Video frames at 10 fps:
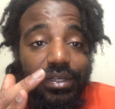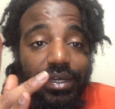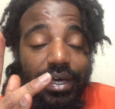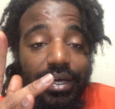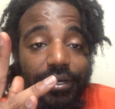
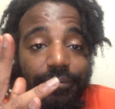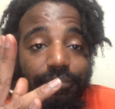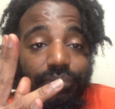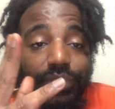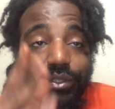
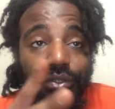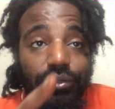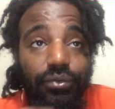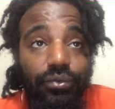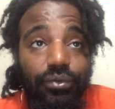the
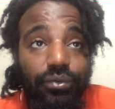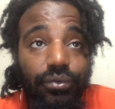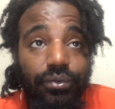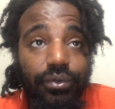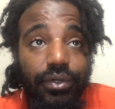dude,
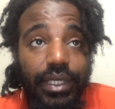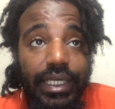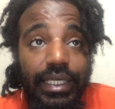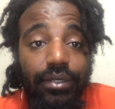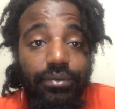
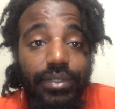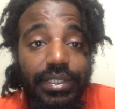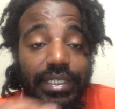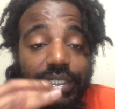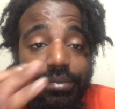he
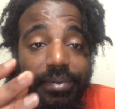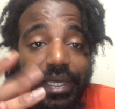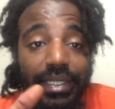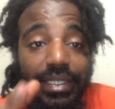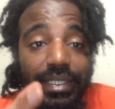was
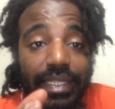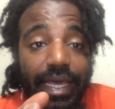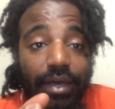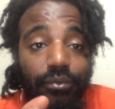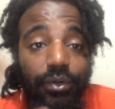explaining
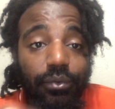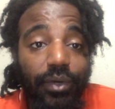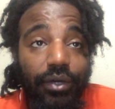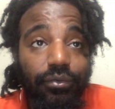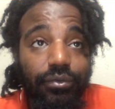that with
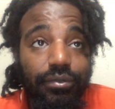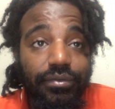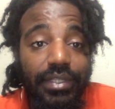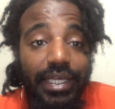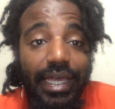
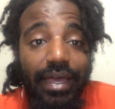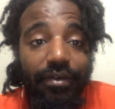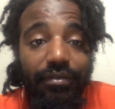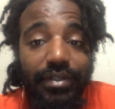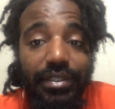werewolves, they
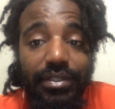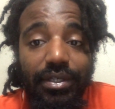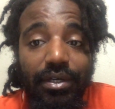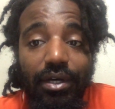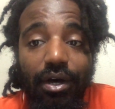have
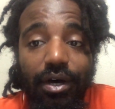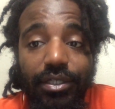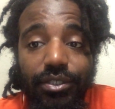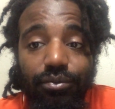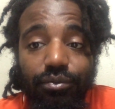this
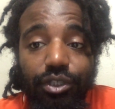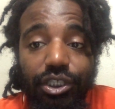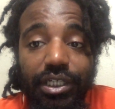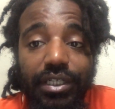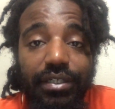awesome
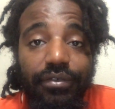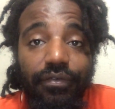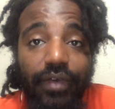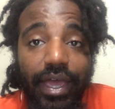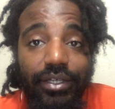regenerative
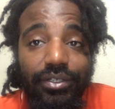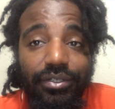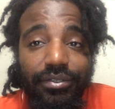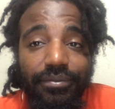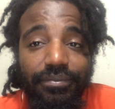
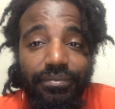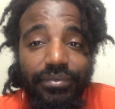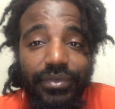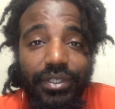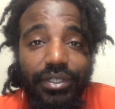factor,
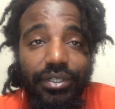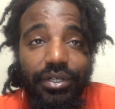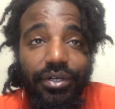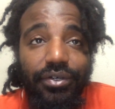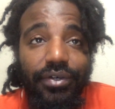you
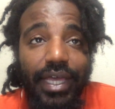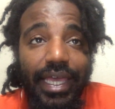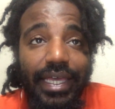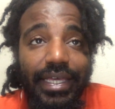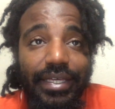know,
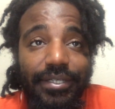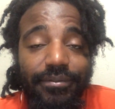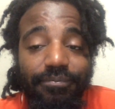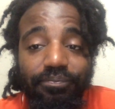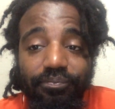
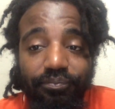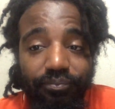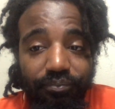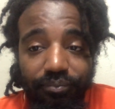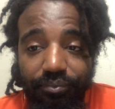and
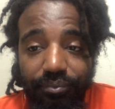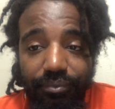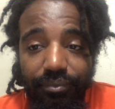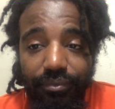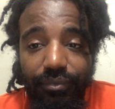
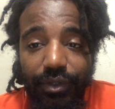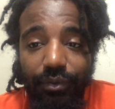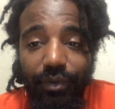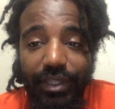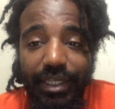
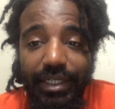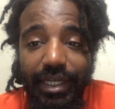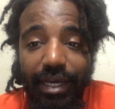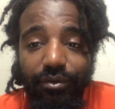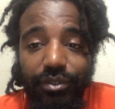within
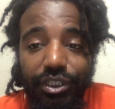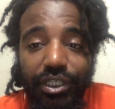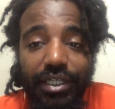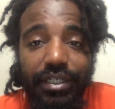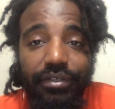that
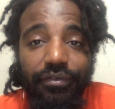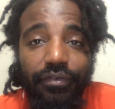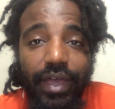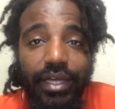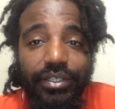regenerative
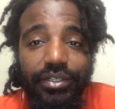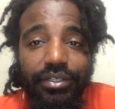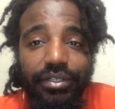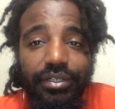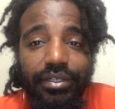
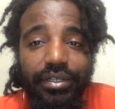factor,